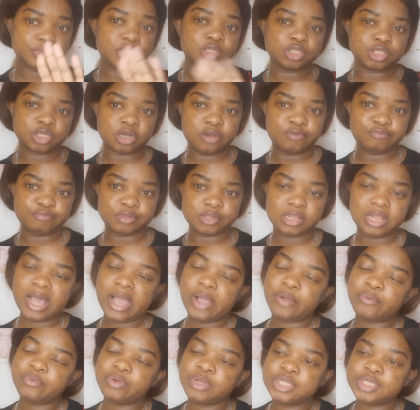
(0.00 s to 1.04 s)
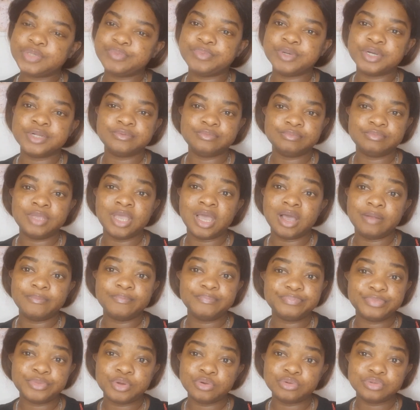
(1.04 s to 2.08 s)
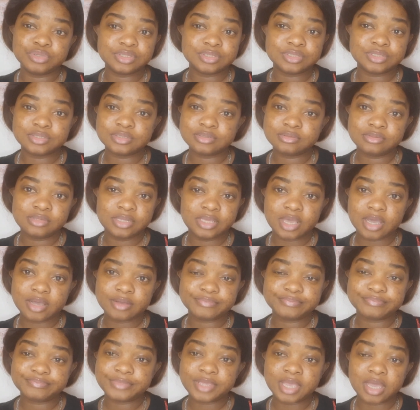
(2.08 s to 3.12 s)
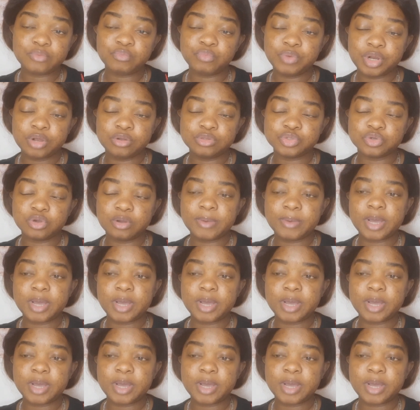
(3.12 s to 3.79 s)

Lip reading: Sorry for the language, but yeah, we don't talk